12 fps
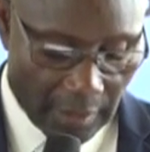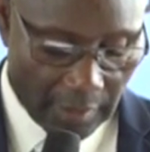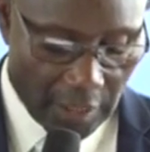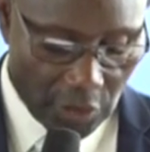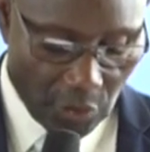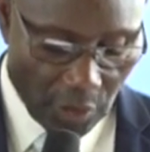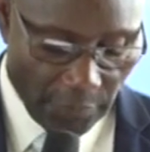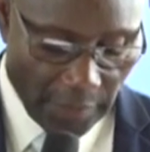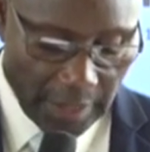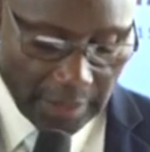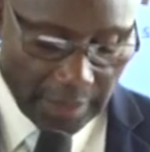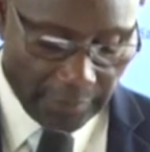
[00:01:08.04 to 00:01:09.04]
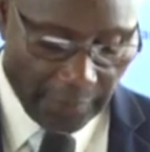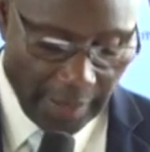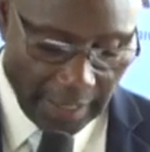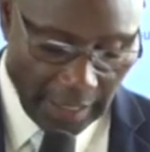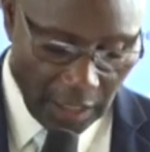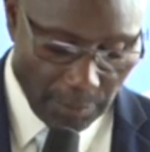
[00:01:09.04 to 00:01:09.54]
This conference is
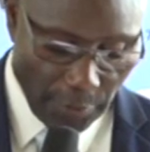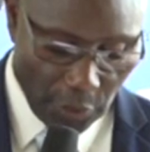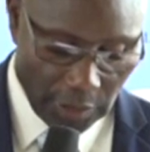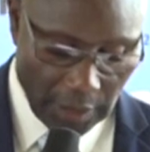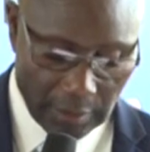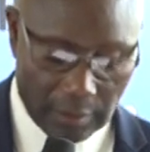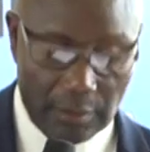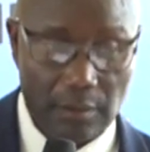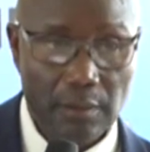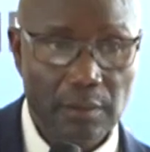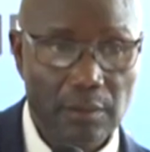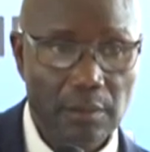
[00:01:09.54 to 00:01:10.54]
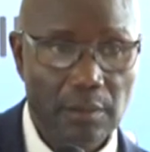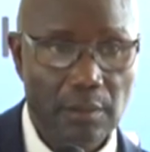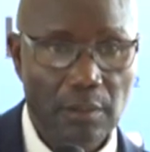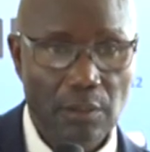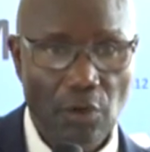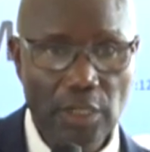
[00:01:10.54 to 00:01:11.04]
very important
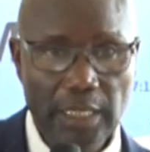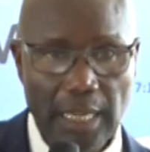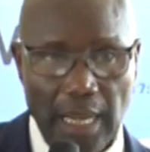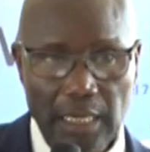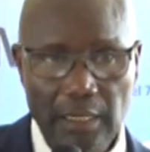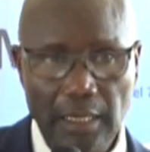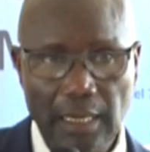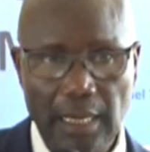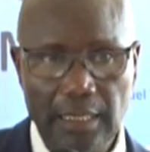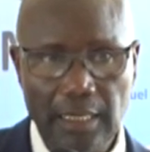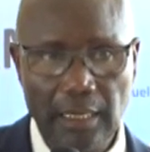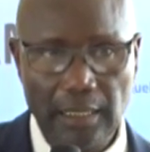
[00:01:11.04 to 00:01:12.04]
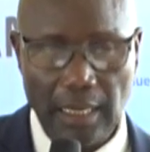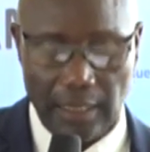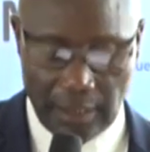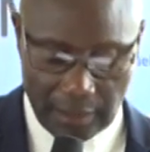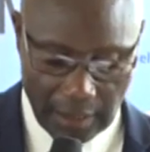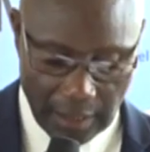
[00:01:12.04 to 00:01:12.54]
on the annual
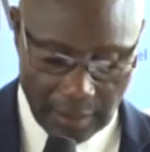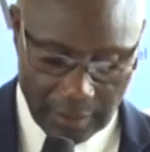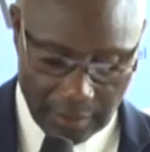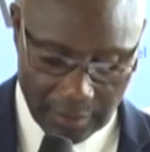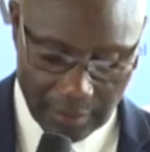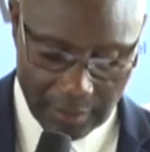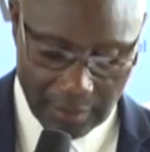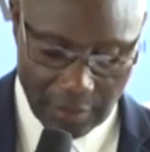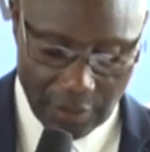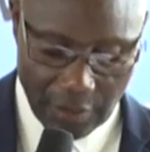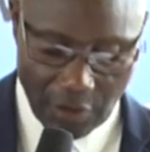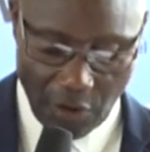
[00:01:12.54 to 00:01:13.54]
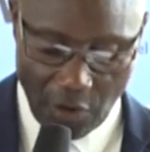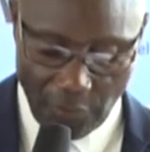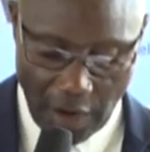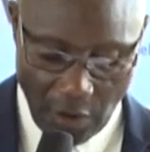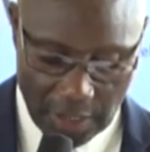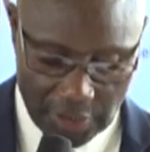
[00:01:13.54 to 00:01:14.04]
calendar of
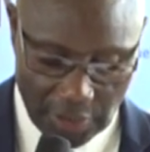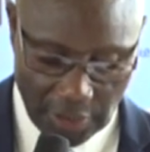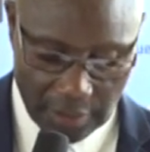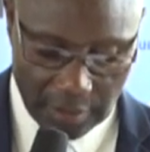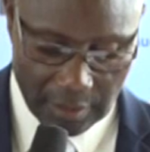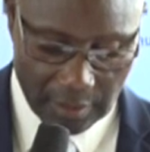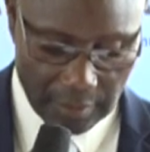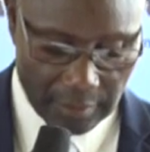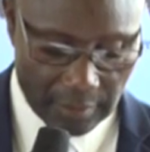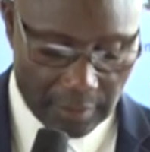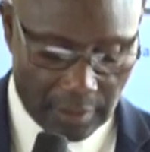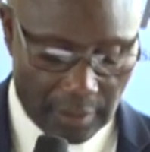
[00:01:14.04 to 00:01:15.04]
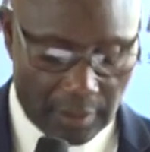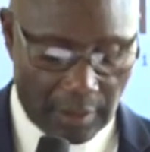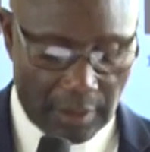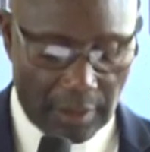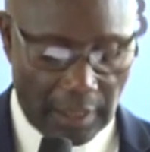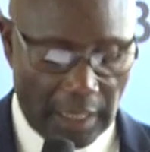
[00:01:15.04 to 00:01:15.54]
our church,
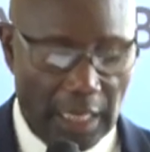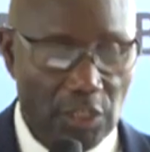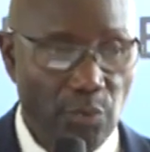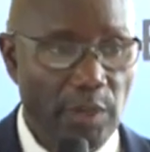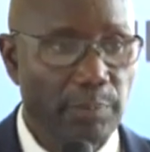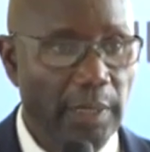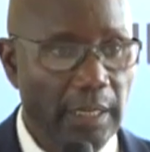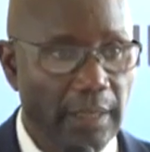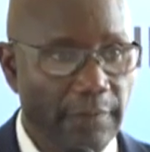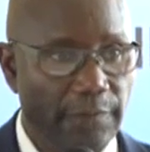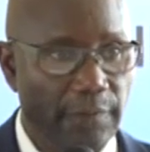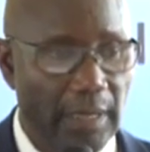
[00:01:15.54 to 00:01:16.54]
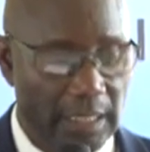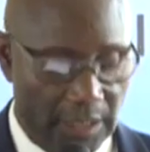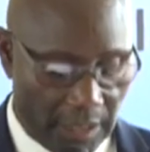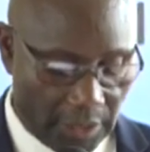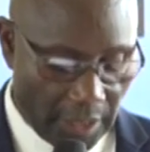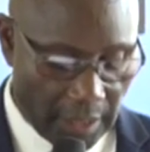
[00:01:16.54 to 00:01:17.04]
as we believe as
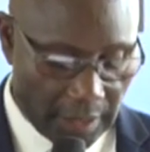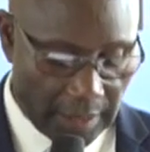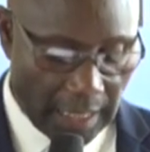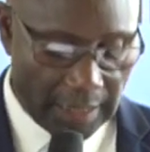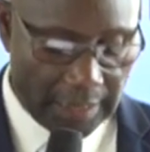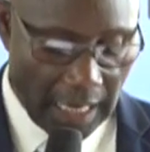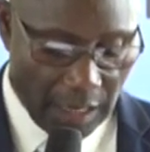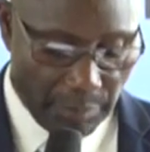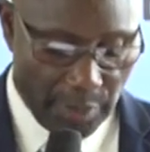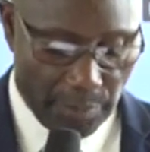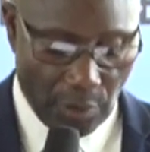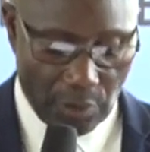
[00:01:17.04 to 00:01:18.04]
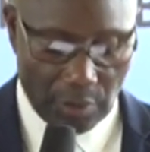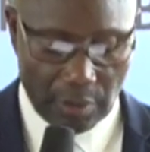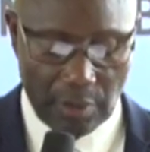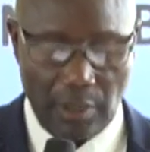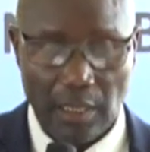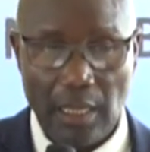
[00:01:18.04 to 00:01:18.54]
a church that young
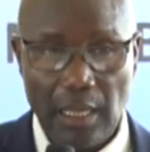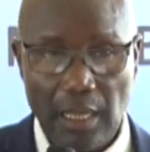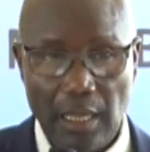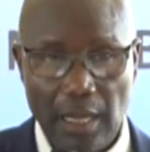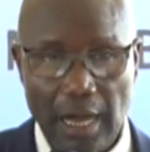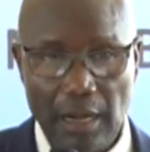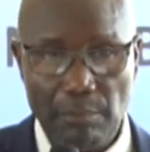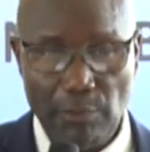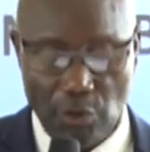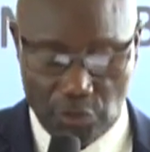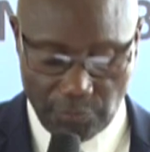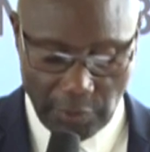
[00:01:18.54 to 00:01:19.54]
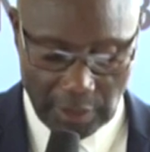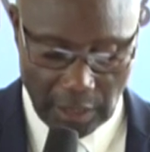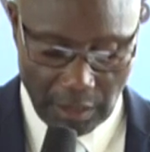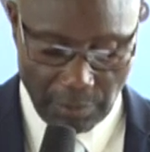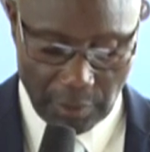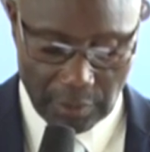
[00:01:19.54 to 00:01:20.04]
people are most
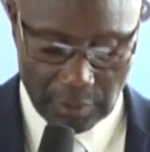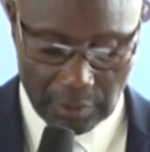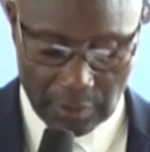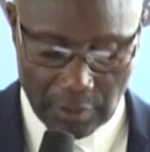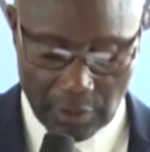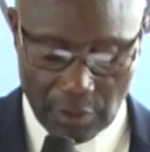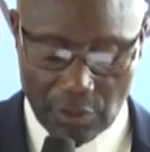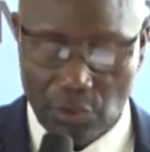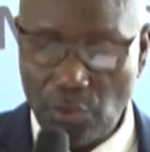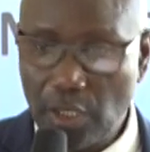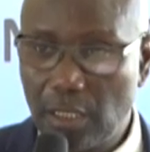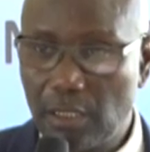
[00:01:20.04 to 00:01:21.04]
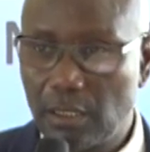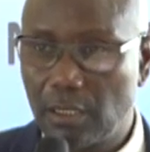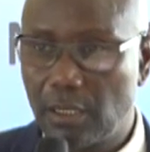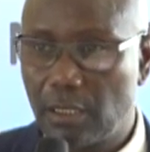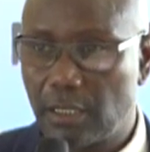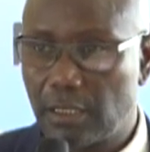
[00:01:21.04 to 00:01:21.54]
vulnerable
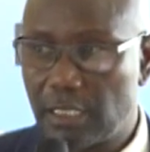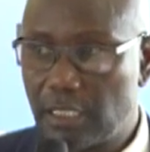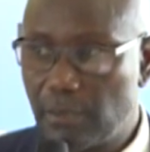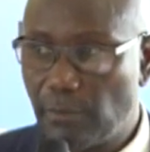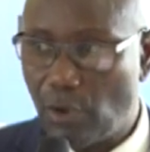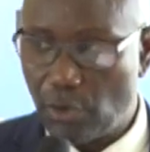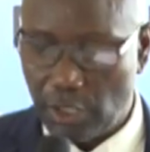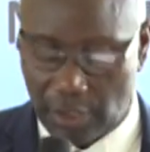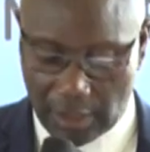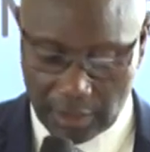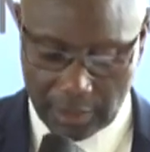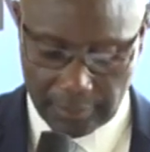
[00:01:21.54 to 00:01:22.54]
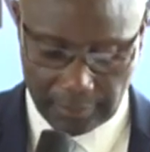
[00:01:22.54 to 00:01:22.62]
during December holidays.